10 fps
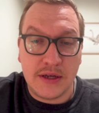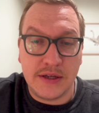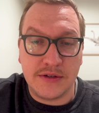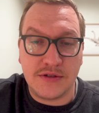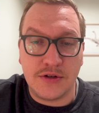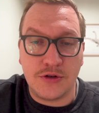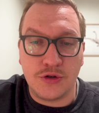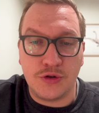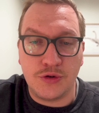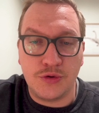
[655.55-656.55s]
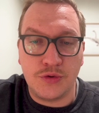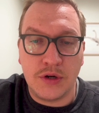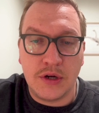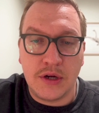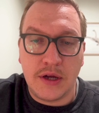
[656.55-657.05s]
is to do
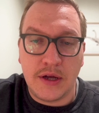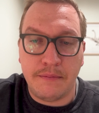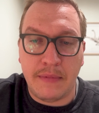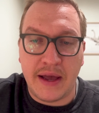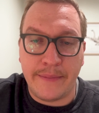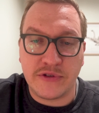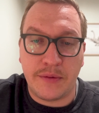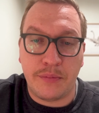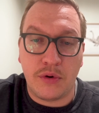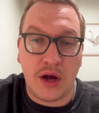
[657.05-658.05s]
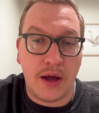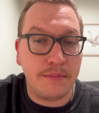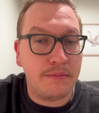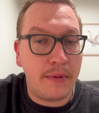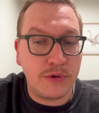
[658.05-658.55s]
my Amazon
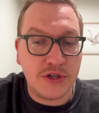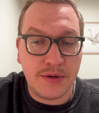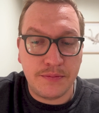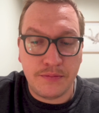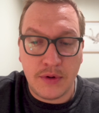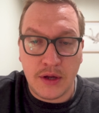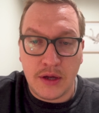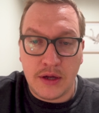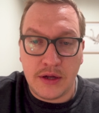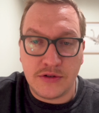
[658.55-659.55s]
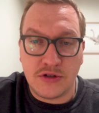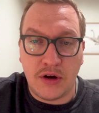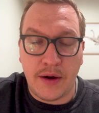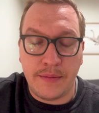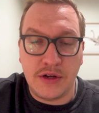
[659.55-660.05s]
Prime membership. And so
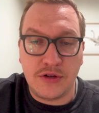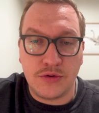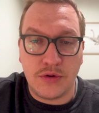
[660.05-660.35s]
I'm going to do